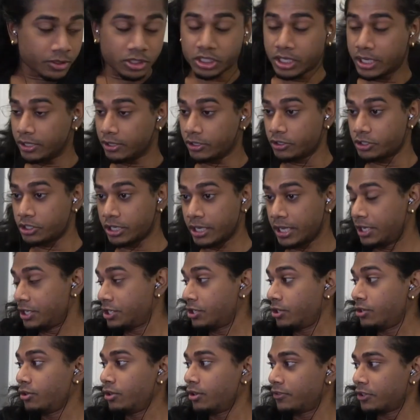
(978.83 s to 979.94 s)
You're saying there's an
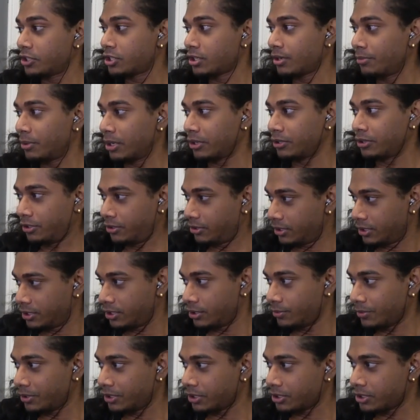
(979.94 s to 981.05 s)
ancient Unova somewhere out there. This
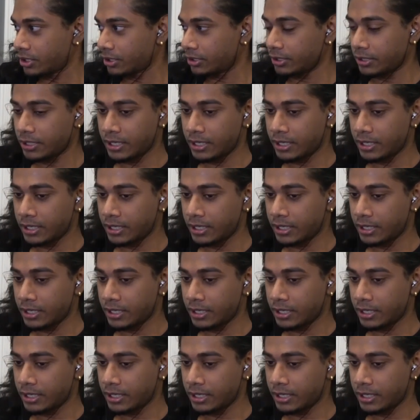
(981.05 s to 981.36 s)
is where the sucker